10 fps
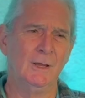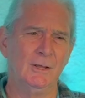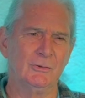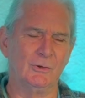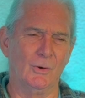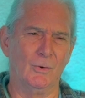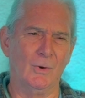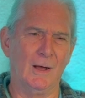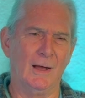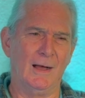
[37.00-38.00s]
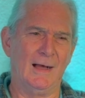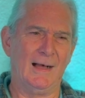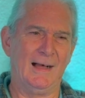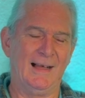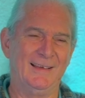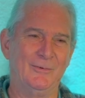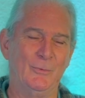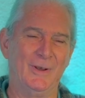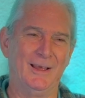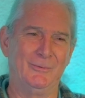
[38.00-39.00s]
So,
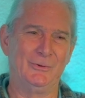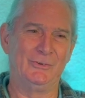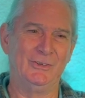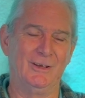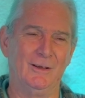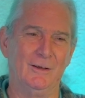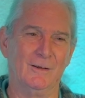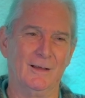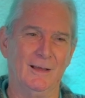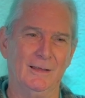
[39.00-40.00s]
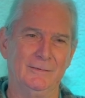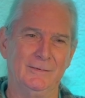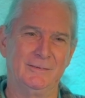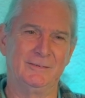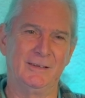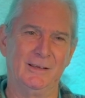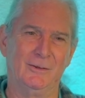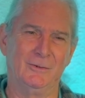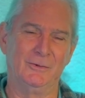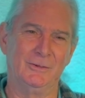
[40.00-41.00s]
when I was young, I
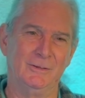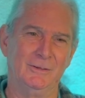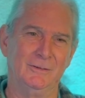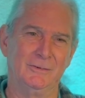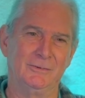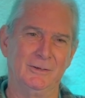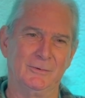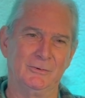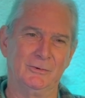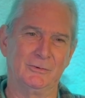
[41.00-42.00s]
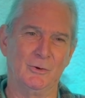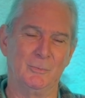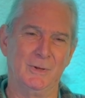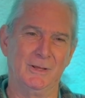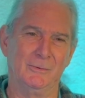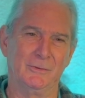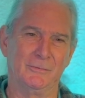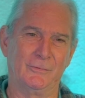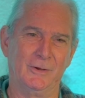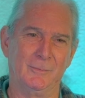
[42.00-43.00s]
sailed in the San Francisco Bay with
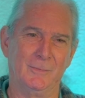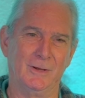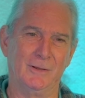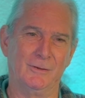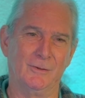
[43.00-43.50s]
a friend of mine a